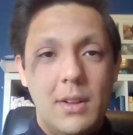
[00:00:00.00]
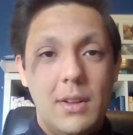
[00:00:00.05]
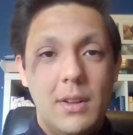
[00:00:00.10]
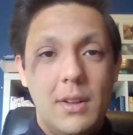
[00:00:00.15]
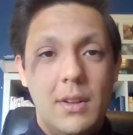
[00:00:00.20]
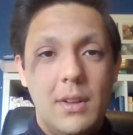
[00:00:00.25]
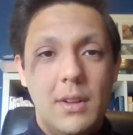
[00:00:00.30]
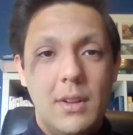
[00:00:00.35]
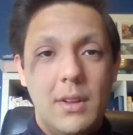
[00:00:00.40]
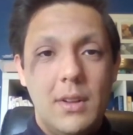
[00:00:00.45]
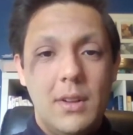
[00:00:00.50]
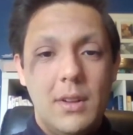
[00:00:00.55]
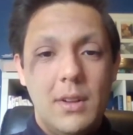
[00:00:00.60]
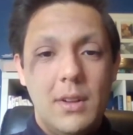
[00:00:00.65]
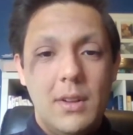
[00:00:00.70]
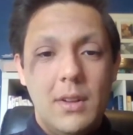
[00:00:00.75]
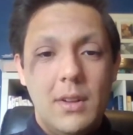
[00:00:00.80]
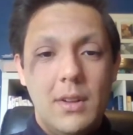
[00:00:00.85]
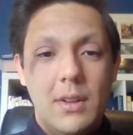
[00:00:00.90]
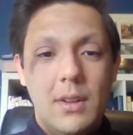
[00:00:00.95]

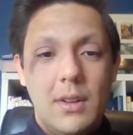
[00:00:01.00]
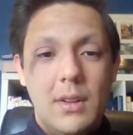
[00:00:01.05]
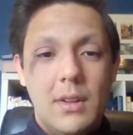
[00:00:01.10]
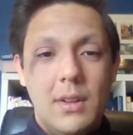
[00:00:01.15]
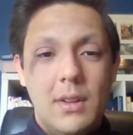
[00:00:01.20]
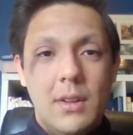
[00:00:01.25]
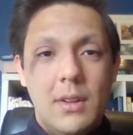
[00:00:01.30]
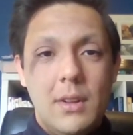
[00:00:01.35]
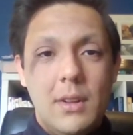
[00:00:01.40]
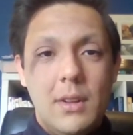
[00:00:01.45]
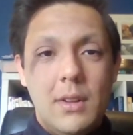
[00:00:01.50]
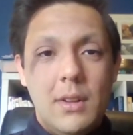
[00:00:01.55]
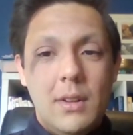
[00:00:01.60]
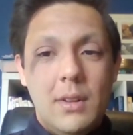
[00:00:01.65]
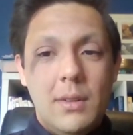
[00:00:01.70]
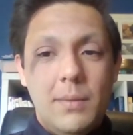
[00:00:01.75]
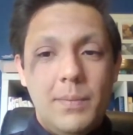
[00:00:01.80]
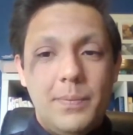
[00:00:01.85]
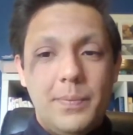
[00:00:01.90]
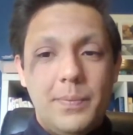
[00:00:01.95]

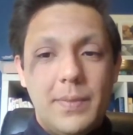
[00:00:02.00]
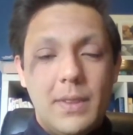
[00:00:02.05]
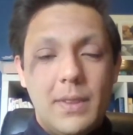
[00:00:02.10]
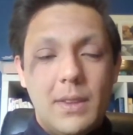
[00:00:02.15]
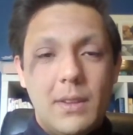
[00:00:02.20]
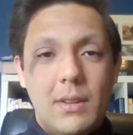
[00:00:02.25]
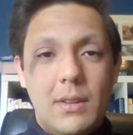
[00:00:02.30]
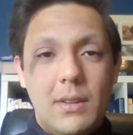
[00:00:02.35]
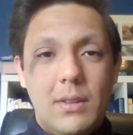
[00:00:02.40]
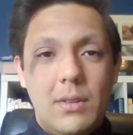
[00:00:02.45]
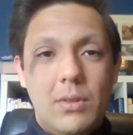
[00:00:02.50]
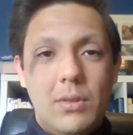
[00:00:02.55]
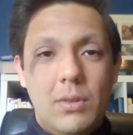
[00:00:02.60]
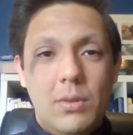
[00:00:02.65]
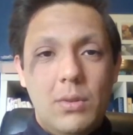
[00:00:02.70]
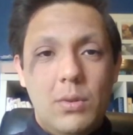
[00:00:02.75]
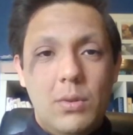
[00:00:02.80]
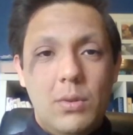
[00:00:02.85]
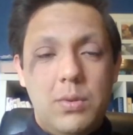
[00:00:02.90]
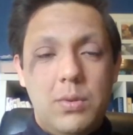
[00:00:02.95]

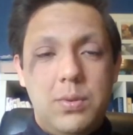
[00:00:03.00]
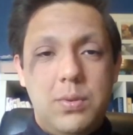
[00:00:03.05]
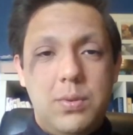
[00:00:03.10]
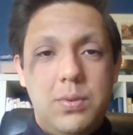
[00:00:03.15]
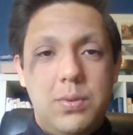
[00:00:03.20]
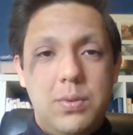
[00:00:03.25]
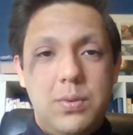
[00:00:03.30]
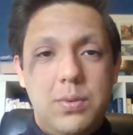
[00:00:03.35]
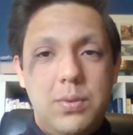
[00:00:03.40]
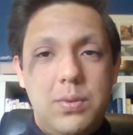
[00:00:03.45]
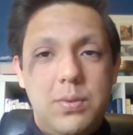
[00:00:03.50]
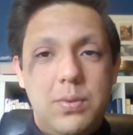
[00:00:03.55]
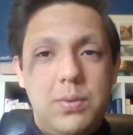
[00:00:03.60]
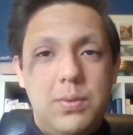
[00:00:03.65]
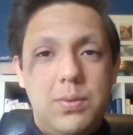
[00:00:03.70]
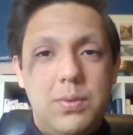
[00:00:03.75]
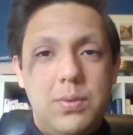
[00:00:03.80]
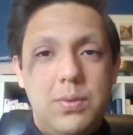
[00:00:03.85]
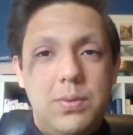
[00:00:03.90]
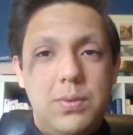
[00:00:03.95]

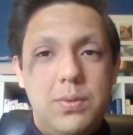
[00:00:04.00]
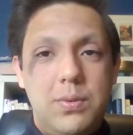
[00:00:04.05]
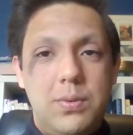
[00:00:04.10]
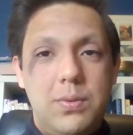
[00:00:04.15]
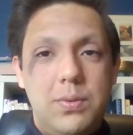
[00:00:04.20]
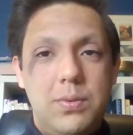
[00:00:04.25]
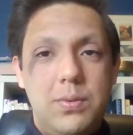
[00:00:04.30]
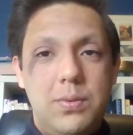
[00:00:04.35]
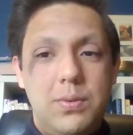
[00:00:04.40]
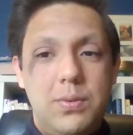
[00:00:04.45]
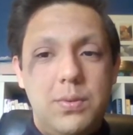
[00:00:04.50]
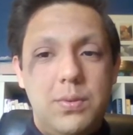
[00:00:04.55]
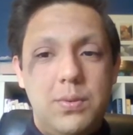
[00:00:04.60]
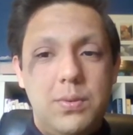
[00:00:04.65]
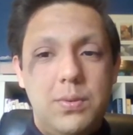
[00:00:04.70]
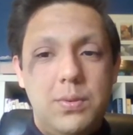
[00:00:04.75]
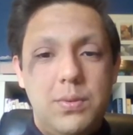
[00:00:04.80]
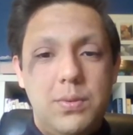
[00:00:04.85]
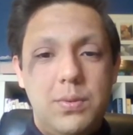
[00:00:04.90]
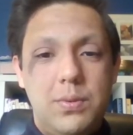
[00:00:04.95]

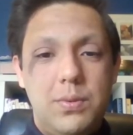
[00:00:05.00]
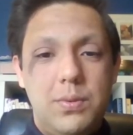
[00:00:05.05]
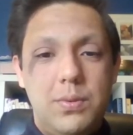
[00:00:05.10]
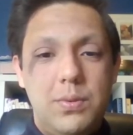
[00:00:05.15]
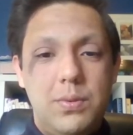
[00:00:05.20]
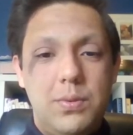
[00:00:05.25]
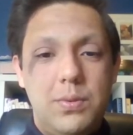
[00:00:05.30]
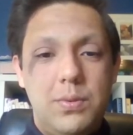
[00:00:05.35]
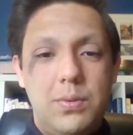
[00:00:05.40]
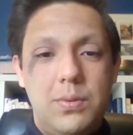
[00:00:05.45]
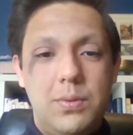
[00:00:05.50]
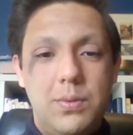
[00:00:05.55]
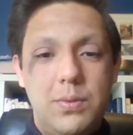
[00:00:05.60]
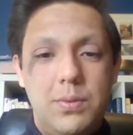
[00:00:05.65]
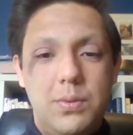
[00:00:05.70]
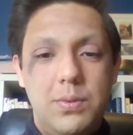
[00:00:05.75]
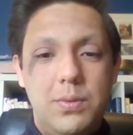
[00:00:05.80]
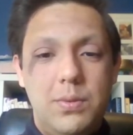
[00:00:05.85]
No one is speaking in this clip.